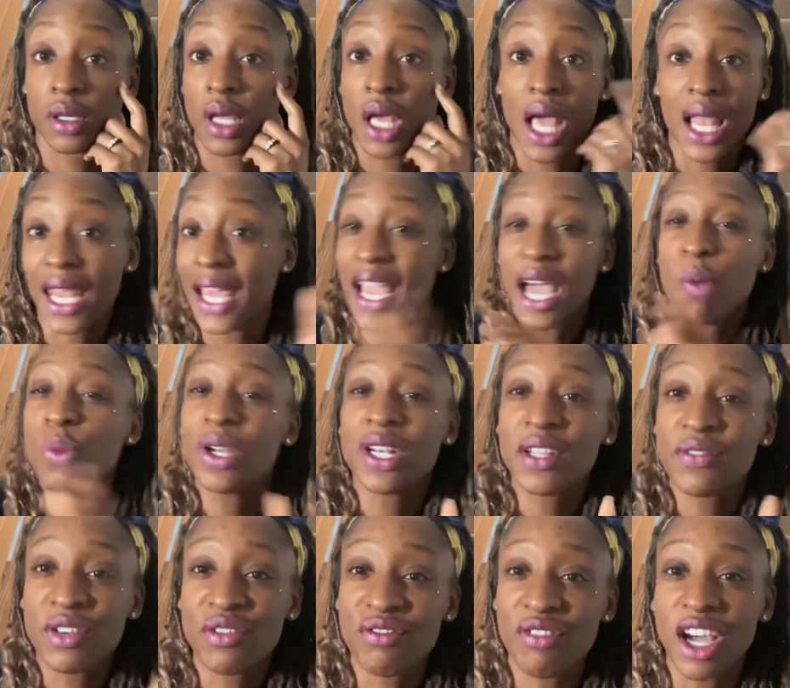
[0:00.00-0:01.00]
I wouldn't
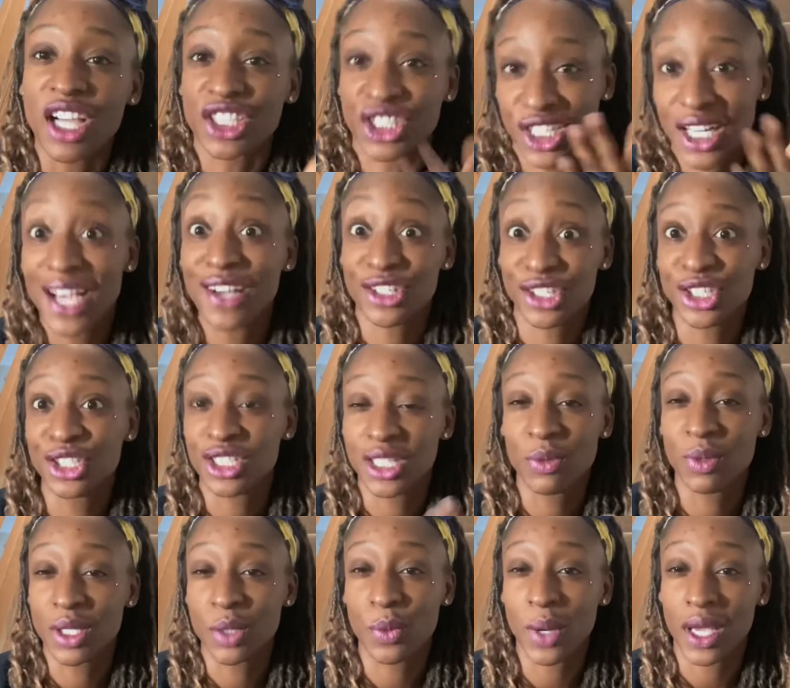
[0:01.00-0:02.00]
even rush. You know how usually
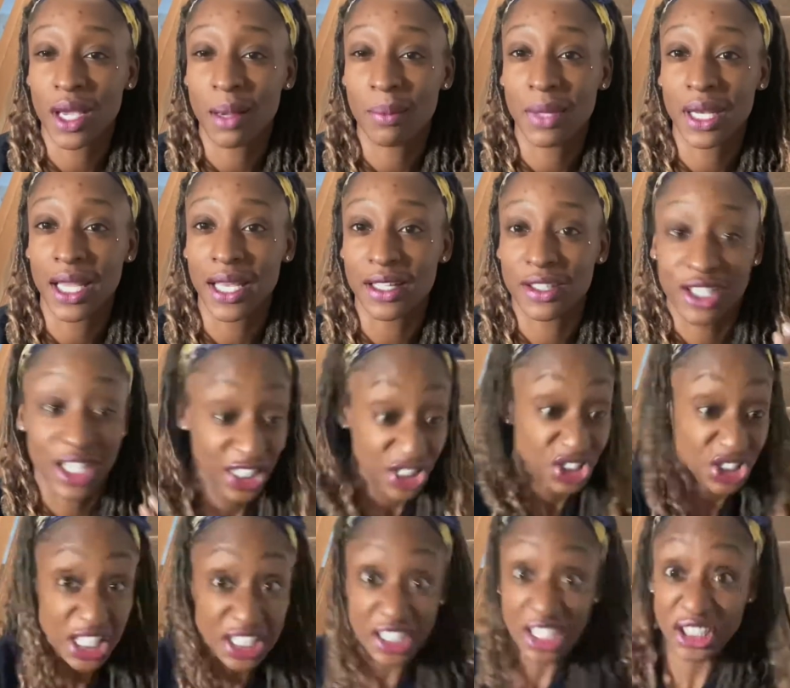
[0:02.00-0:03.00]
when you wake up late and you're like,
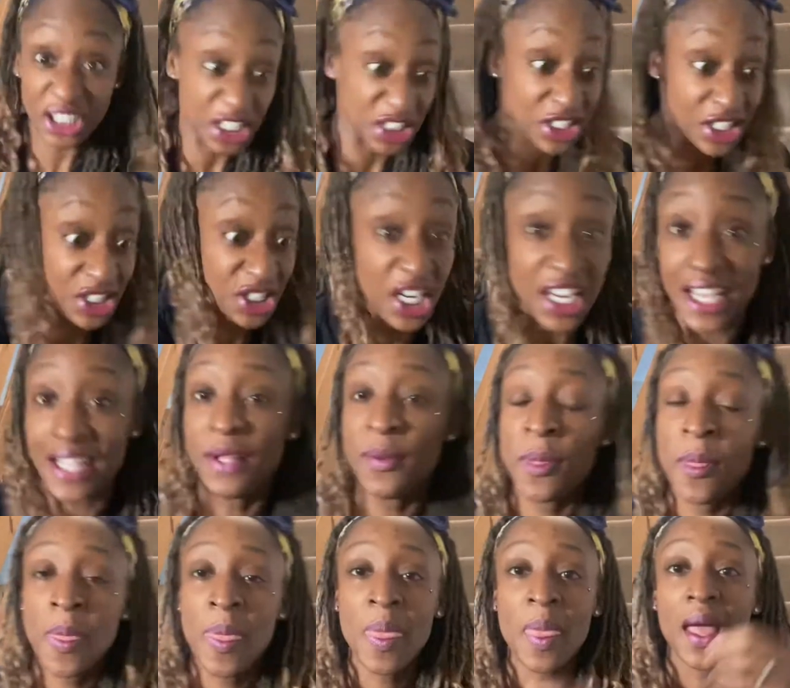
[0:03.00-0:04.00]
shit, shit, shit, shit, shit.
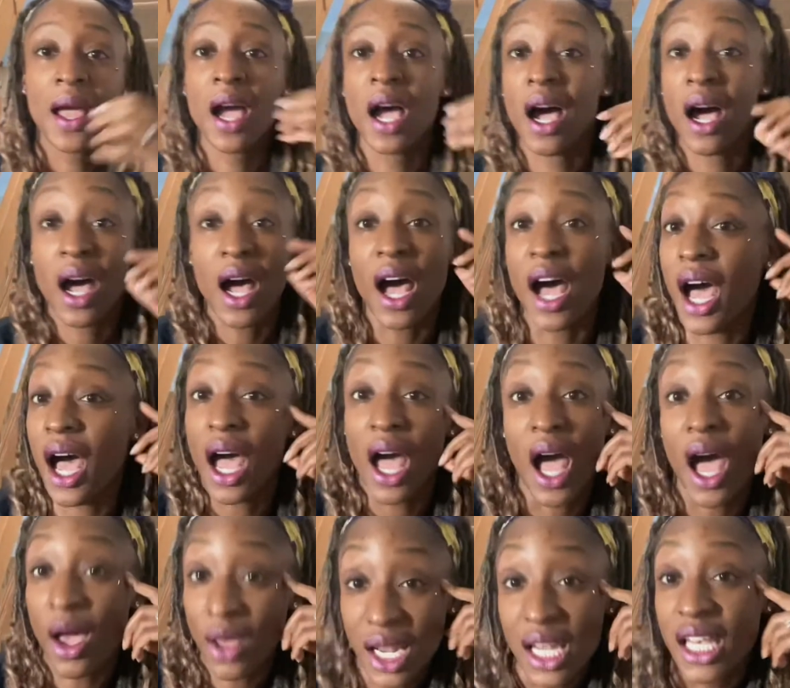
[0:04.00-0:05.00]

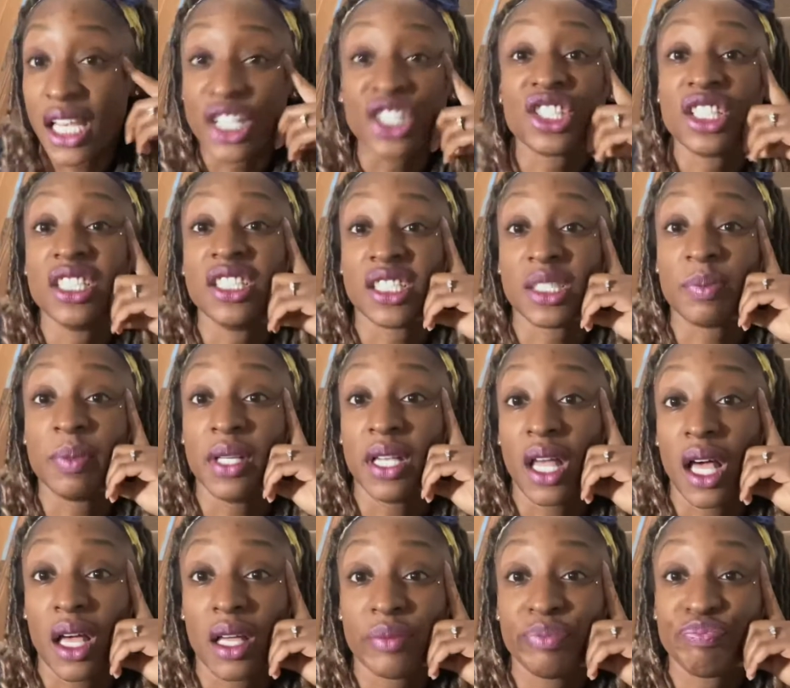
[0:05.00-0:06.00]
I literally just be
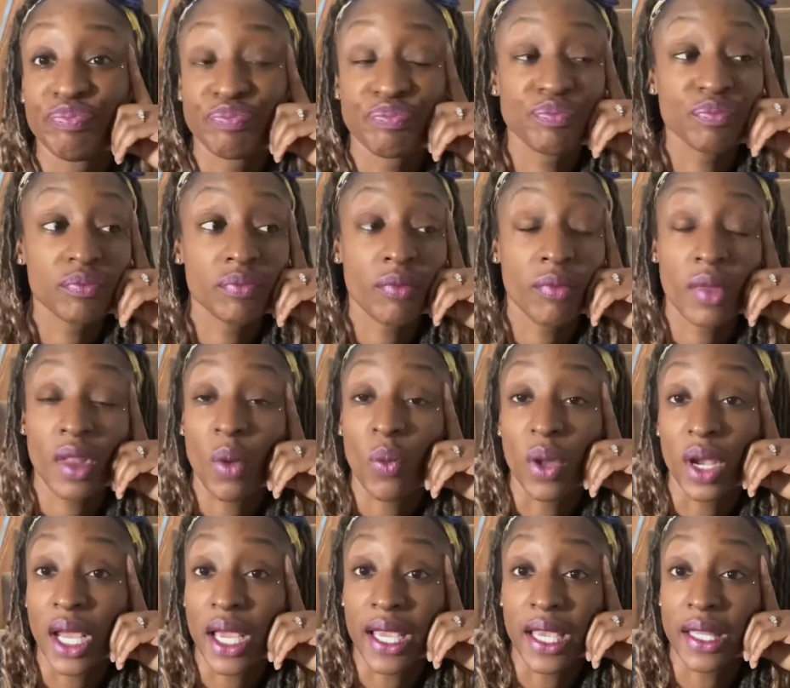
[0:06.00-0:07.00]
like, when
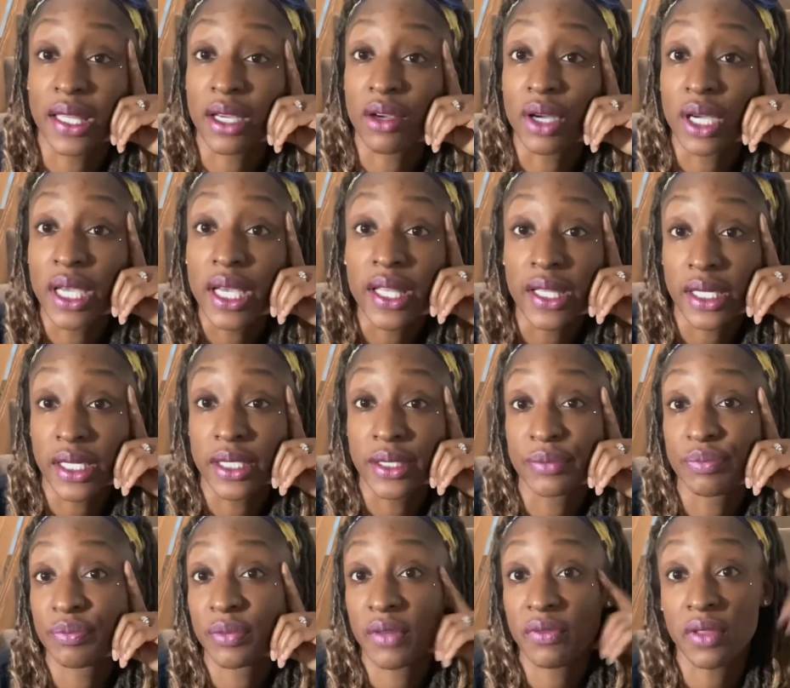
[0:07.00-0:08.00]
I get there, I get there.
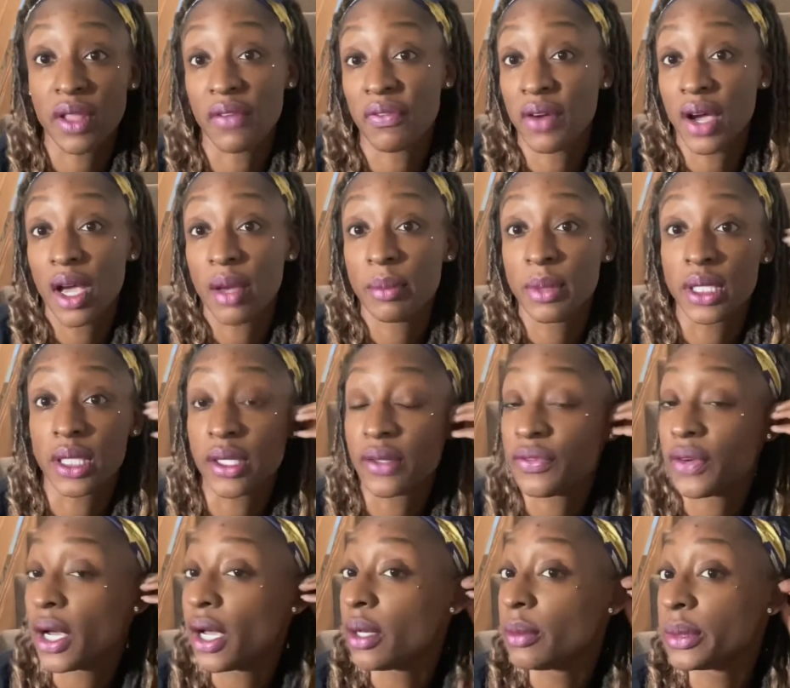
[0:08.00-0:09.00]
If they fire me, they
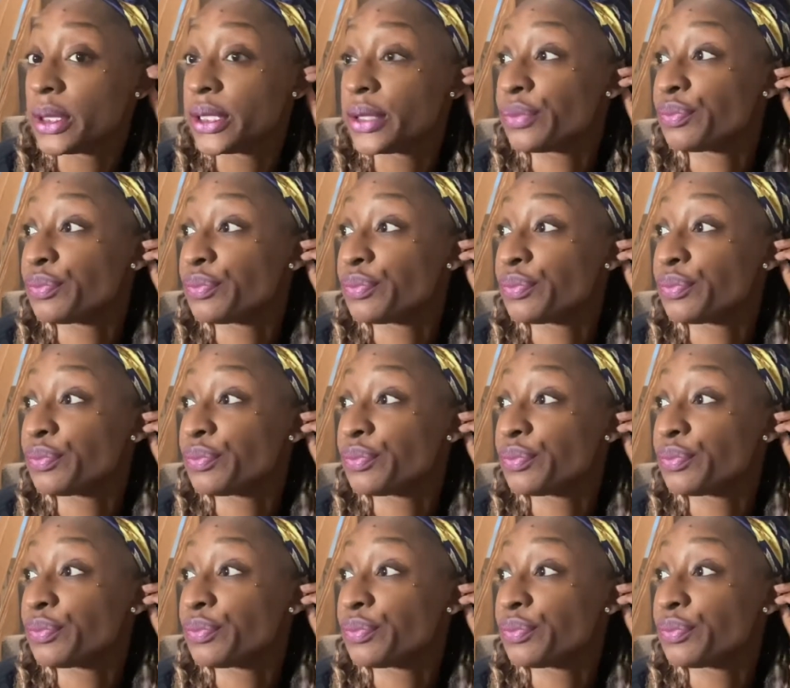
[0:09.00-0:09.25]
fire me.